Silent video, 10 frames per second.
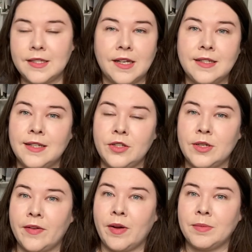to continue to
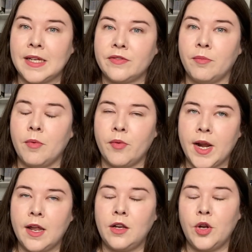have updates from
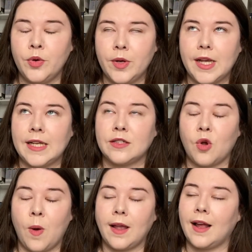Maria. Luke is
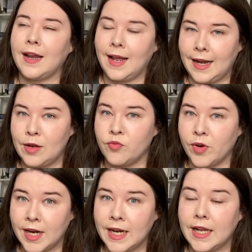quite clearly
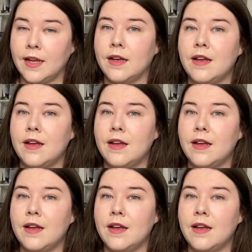really